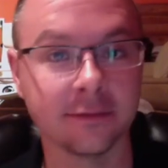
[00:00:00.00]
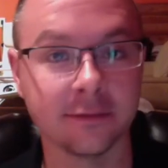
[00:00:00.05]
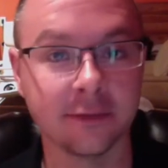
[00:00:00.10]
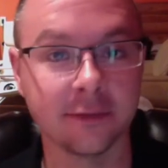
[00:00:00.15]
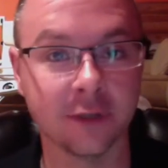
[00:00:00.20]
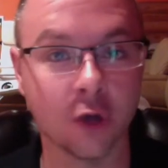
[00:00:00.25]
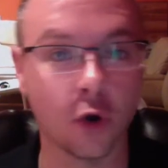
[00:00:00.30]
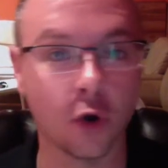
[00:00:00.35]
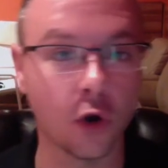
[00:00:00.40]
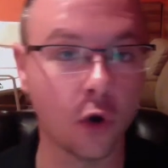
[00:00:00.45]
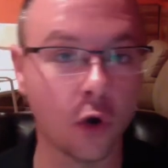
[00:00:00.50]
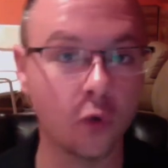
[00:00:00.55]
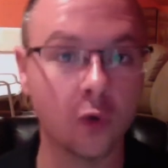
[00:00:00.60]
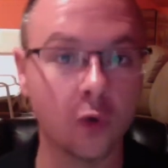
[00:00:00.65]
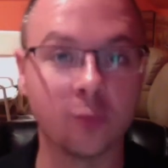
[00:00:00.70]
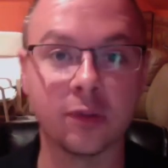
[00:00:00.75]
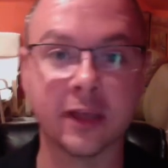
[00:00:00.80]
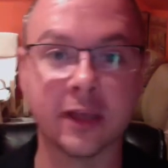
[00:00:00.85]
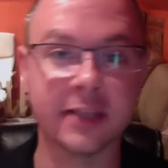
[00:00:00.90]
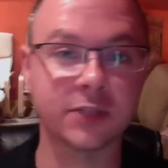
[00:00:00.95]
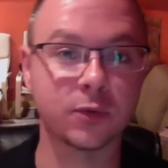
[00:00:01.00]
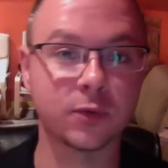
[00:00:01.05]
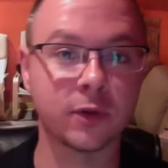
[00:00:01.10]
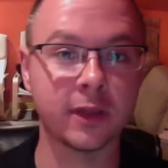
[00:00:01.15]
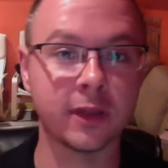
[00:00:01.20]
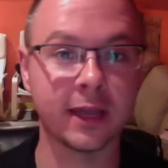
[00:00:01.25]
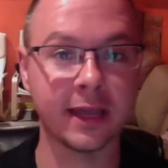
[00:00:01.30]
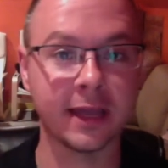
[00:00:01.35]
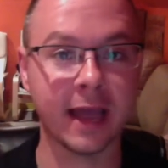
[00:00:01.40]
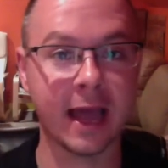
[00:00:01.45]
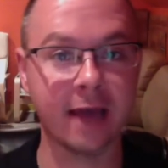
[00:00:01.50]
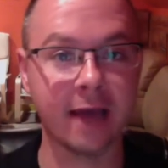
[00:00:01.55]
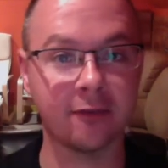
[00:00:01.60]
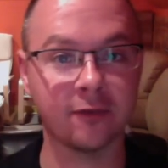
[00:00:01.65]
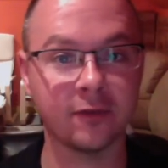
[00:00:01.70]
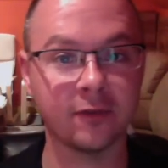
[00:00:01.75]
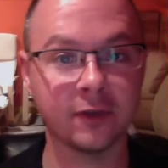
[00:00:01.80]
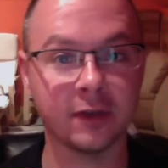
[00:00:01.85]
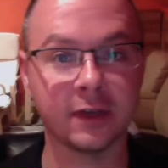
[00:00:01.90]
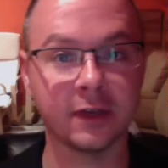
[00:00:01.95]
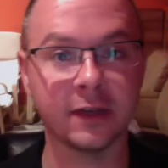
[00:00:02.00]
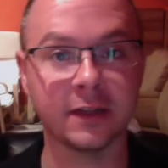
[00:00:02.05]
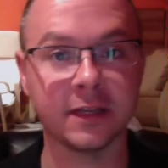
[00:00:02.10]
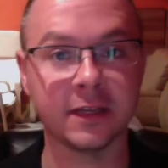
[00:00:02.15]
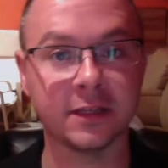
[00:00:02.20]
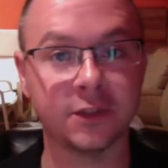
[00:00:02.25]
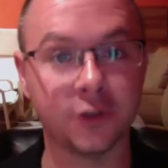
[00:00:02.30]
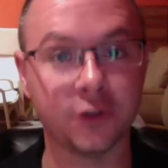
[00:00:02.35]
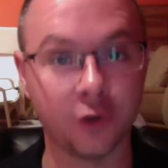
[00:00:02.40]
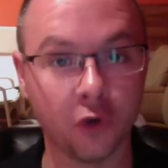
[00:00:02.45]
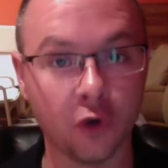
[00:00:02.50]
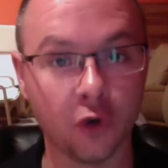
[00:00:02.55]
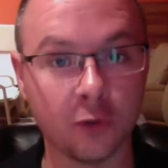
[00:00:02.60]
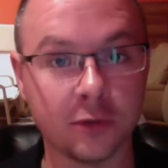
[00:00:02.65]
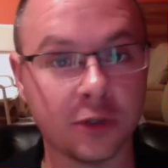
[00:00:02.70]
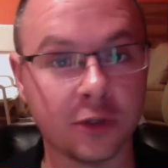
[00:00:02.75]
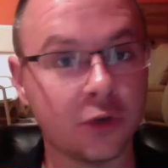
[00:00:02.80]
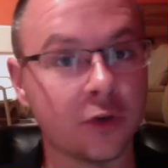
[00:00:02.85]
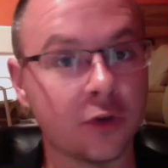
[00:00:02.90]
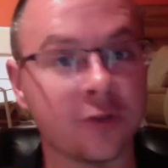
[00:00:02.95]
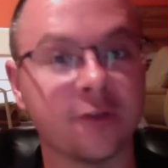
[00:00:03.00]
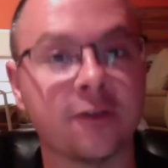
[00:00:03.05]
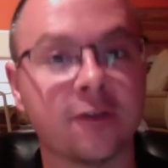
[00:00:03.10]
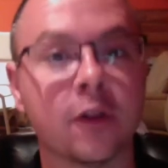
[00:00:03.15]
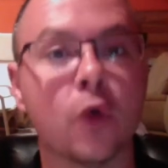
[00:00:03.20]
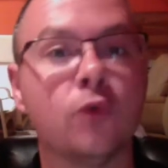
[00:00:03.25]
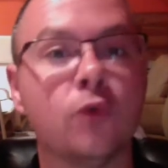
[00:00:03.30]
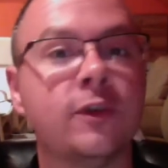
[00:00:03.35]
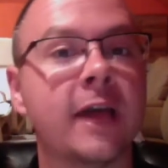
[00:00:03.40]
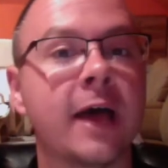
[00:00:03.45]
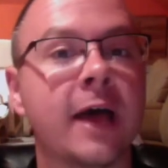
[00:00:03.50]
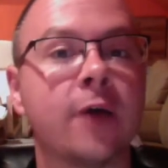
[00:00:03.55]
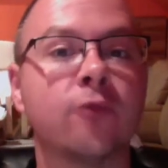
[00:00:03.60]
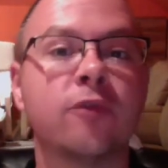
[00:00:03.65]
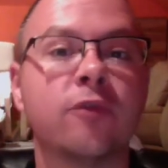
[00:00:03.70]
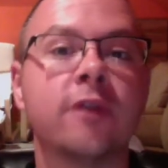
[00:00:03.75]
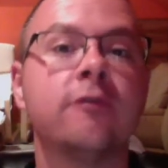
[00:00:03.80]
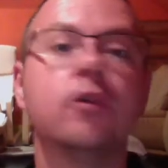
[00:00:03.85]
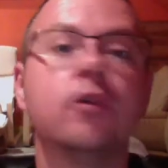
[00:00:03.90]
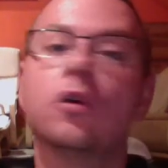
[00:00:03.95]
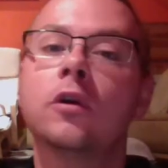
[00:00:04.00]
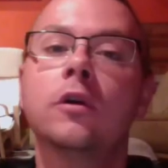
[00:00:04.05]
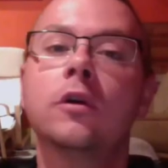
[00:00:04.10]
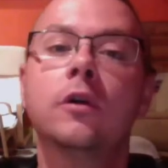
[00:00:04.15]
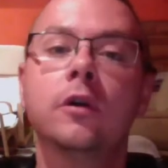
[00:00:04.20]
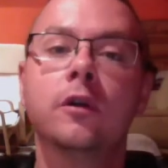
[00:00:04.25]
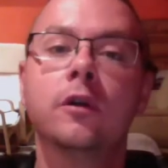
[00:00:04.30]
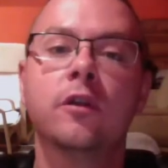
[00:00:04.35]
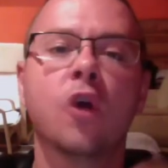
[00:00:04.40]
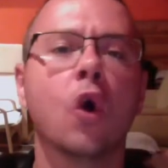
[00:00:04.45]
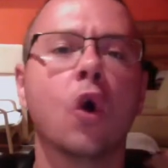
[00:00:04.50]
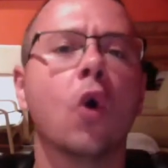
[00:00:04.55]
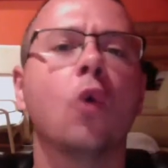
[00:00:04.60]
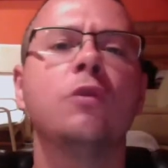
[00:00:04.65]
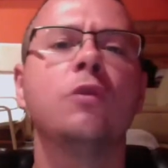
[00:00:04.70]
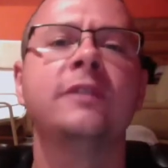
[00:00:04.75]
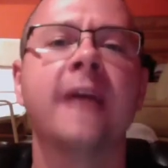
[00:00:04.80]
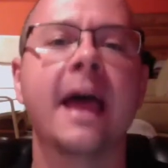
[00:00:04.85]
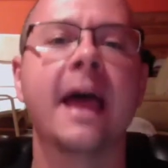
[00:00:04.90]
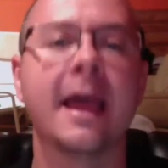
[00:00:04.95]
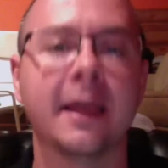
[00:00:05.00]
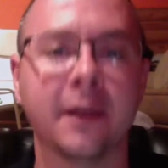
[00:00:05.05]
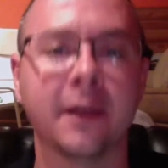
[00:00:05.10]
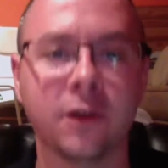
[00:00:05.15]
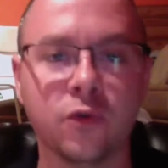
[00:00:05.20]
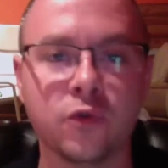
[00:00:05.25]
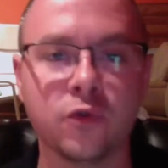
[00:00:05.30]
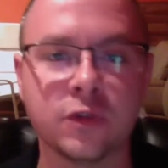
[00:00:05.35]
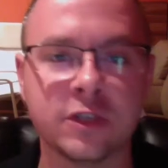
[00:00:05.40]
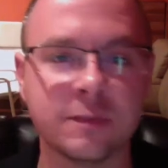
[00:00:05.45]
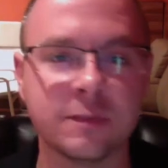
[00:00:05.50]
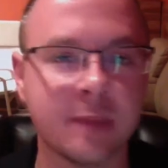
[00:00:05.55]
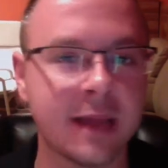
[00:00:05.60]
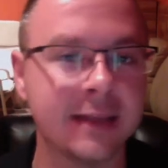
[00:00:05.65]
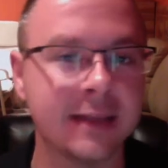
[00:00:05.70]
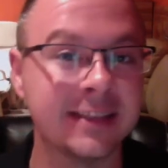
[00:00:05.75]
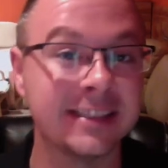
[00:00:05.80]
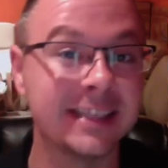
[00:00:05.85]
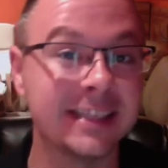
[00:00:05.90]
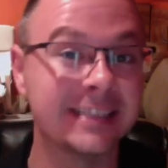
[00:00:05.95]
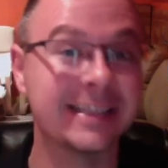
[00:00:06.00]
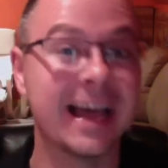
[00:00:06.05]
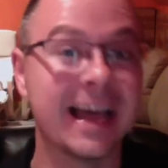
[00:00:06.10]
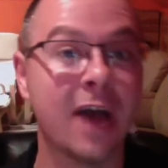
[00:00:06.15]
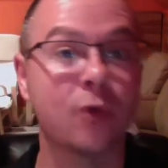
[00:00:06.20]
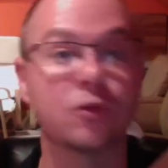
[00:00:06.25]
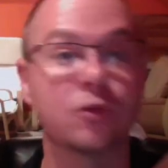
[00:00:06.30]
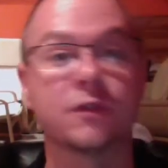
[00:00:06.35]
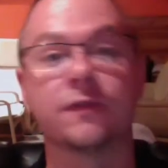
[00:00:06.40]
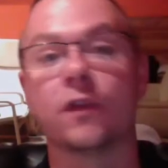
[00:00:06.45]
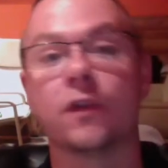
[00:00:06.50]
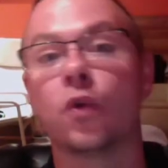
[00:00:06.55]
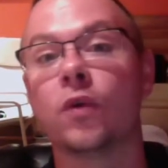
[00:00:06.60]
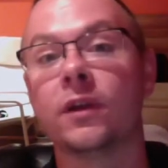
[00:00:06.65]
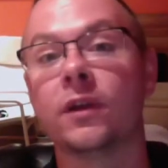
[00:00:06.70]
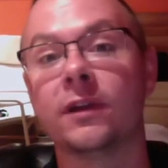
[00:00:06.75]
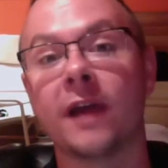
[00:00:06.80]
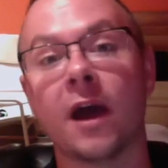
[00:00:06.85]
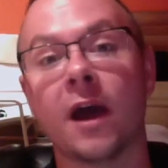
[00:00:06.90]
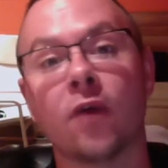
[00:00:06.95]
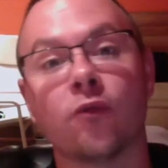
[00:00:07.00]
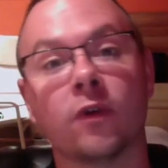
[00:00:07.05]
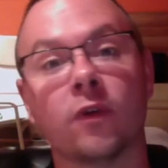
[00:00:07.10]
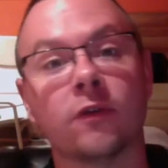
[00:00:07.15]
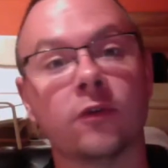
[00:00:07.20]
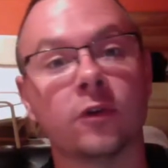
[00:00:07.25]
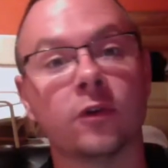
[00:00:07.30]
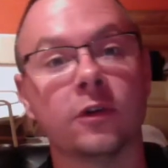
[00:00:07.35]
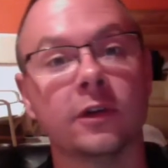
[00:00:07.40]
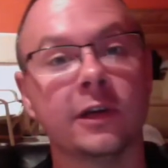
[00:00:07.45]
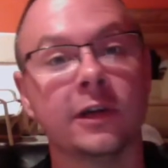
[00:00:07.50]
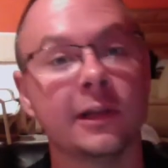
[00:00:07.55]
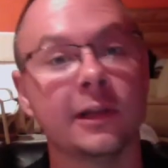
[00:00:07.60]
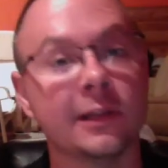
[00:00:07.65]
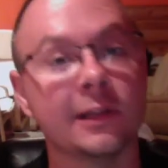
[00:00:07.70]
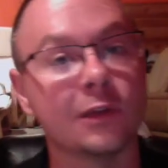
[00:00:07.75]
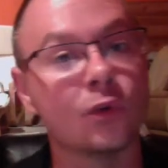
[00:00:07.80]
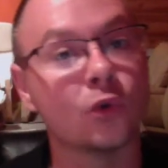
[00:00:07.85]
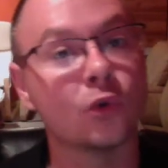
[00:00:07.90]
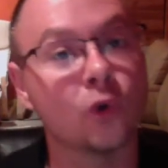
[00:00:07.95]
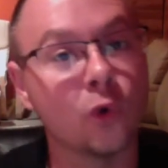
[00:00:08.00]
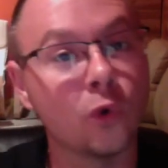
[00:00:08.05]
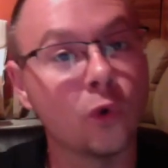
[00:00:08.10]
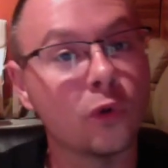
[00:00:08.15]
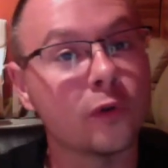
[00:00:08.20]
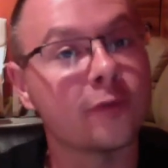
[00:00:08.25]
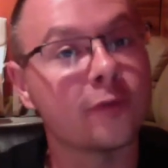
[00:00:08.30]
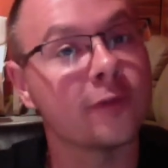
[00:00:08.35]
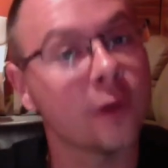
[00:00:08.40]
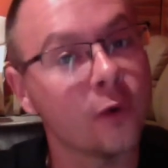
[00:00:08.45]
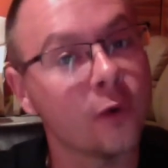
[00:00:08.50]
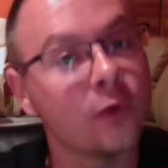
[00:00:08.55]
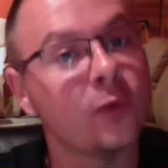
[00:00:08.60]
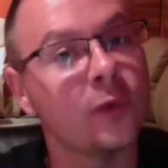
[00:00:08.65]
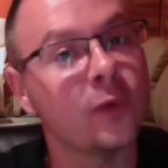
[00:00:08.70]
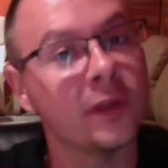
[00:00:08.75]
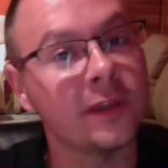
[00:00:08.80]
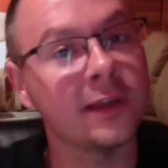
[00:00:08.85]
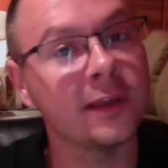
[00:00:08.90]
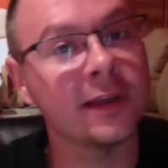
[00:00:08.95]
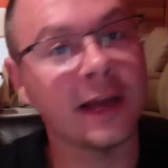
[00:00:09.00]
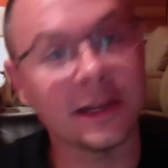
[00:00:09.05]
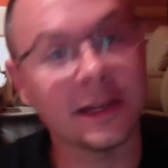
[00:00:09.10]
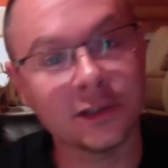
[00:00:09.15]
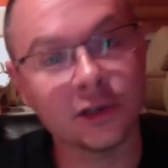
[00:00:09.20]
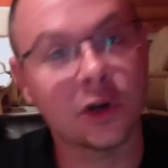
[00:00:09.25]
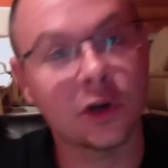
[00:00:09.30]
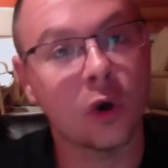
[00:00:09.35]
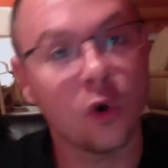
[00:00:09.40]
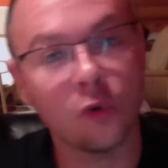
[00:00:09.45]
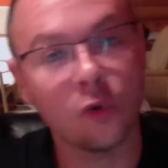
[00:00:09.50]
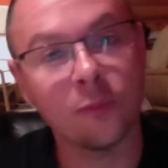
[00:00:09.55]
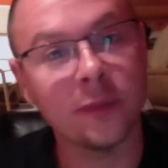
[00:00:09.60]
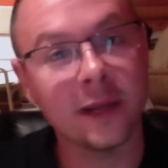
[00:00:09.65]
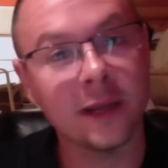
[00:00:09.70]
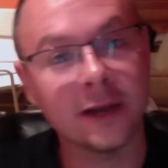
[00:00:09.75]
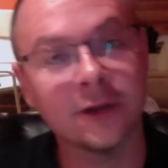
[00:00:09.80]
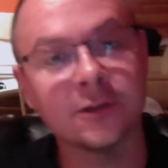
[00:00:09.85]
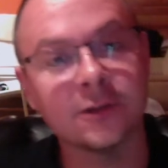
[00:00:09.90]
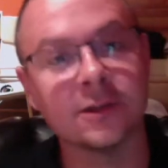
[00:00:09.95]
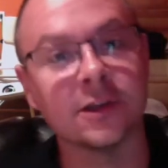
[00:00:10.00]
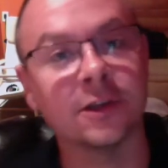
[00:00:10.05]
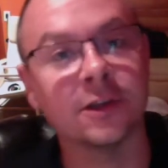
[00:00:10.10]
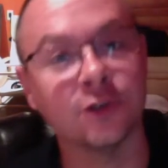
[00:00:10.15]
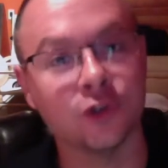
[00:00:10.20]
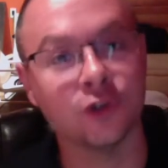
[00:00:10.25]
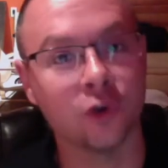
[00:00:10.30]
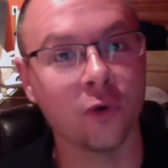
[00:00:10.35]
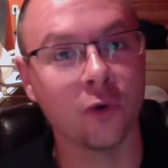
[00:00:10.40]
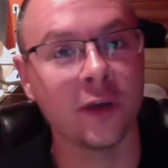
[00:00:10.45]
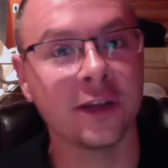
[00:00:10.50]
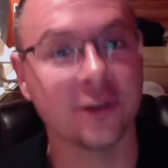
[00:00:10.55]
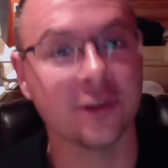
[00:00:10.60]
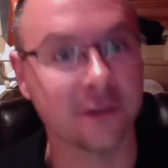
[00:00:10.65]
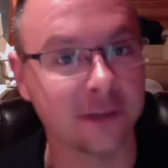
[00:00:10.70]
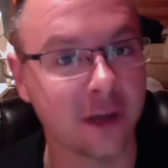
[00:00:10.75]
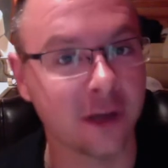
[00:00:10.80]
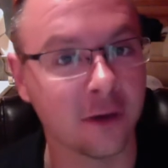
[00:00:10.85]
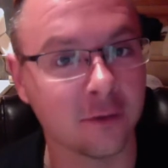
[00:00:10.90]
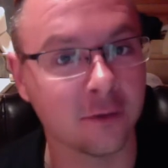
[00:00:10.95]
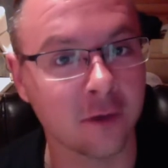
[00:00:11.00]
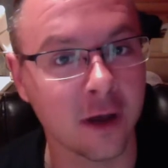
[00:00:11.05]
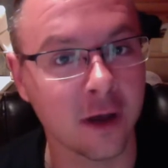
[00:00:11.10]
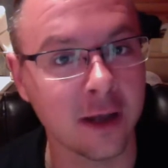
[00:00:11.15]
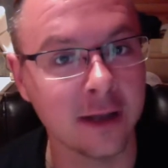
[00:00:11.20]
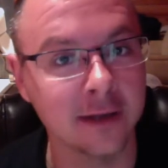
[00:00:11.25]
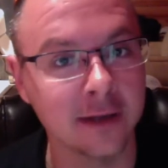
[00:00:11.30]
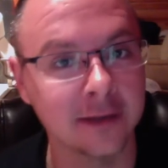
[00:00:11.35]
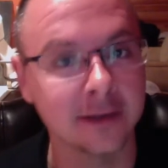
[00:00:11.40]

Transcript: Go to a place where they have these tubes and you can float down river the whole day. You could spend 6 hours floating down river. A little cooler floating with you, got your cold beers, enjoying yourself, right?